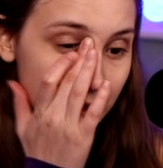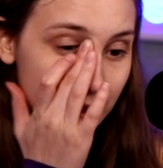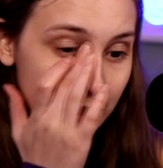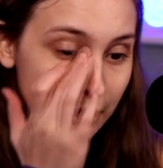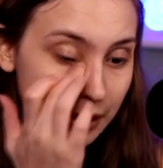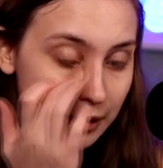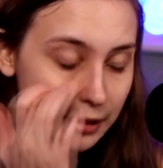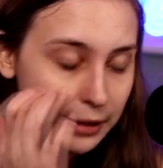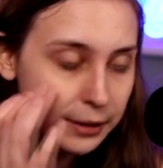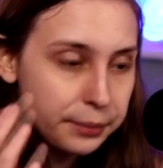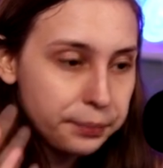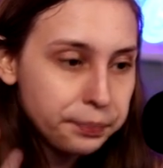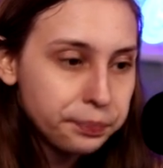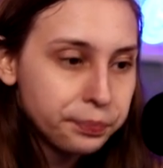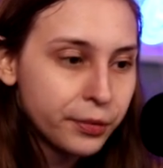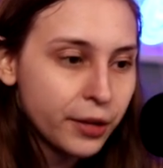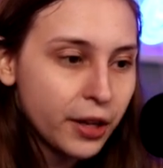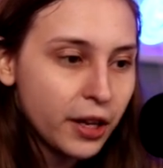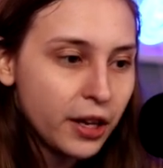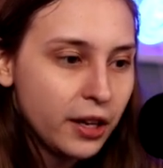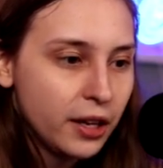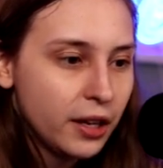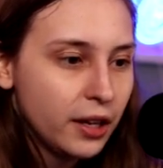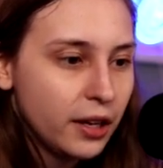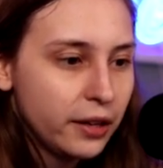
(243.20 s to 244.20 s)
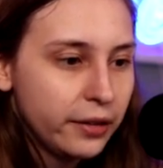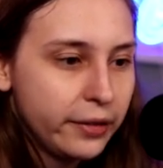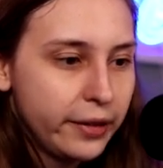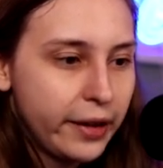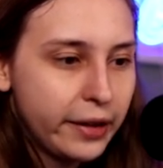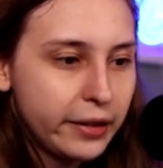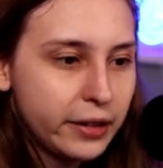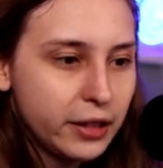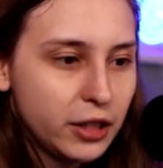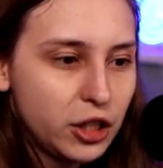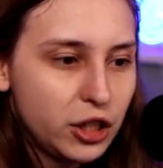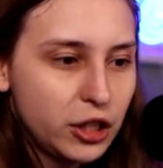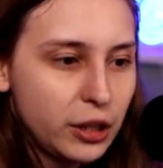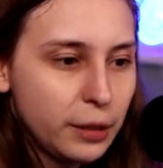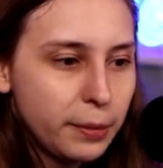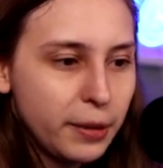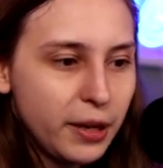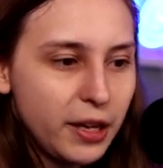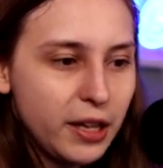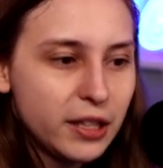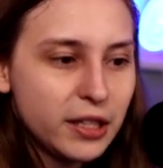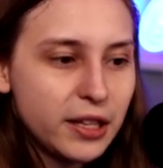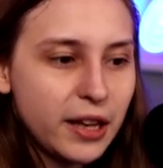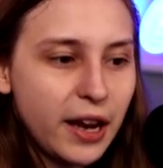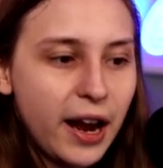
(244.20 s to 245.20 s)
see that the ship
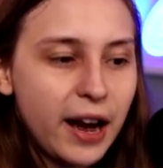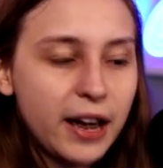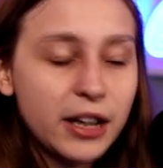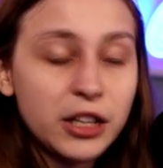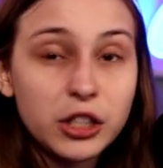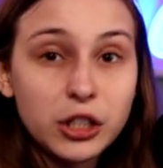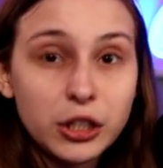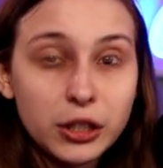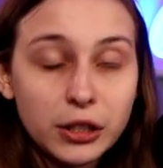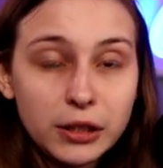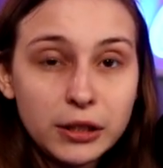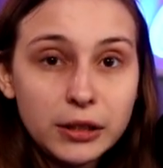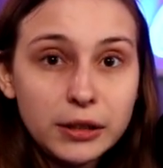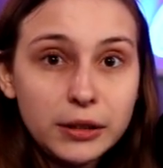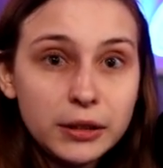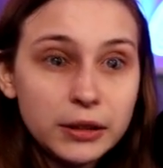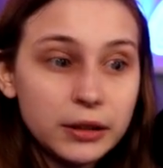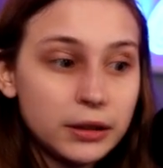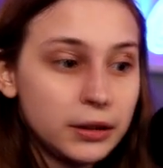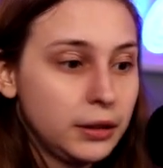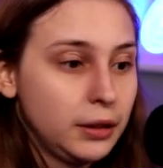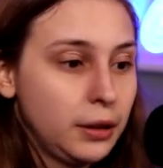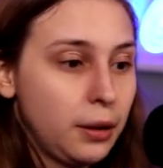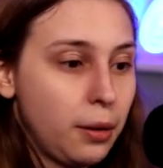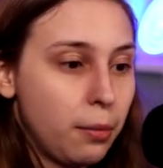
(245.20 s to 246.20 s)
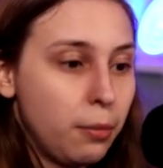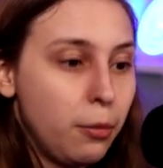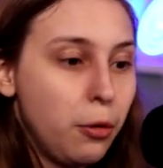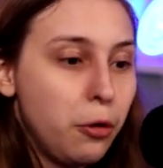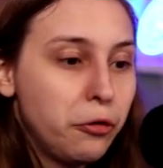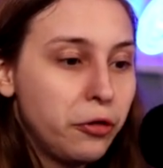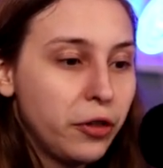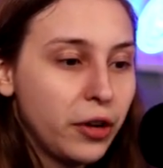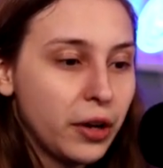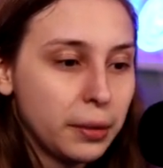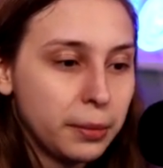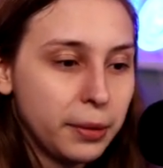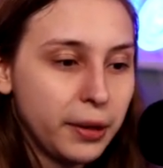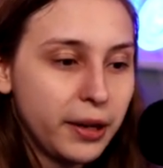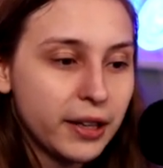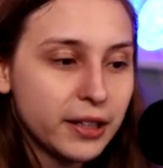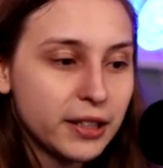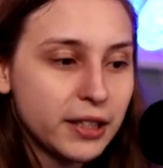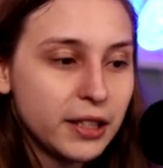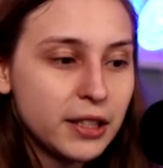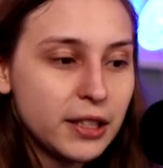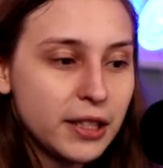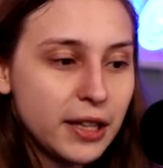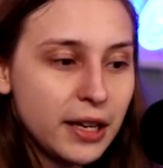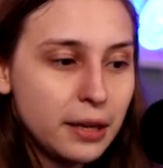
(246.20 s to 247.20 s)
is actually moving
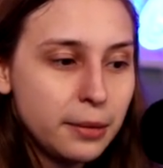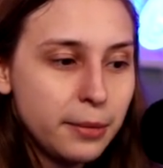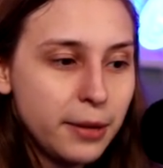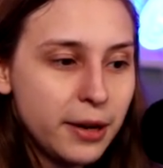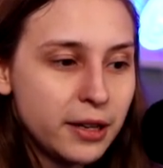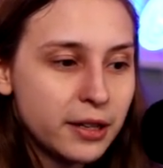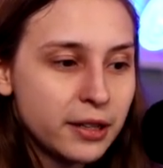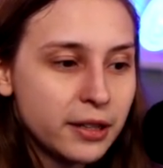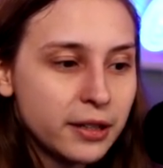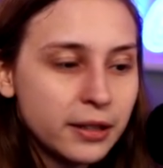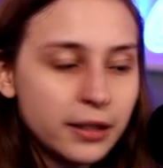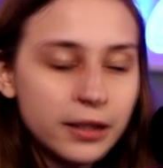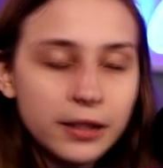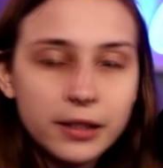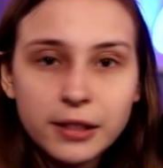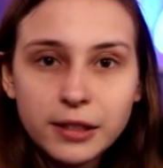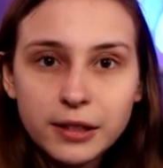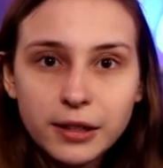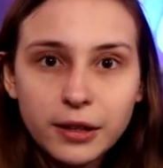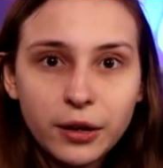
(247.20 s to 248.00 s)
because it's animated.